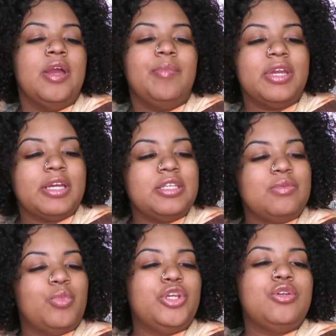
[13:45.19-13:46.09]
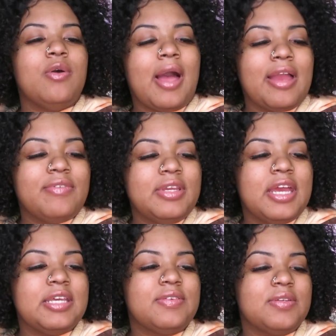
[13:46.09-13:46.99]
because when you do
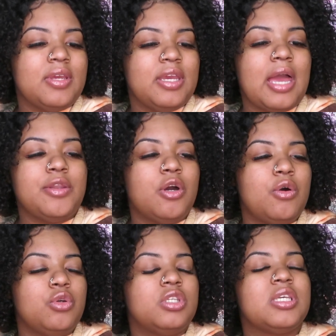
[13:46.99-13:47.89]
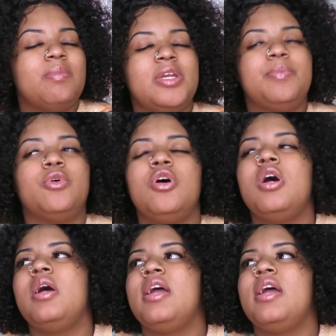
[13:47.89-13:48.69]
IVF, I know some people,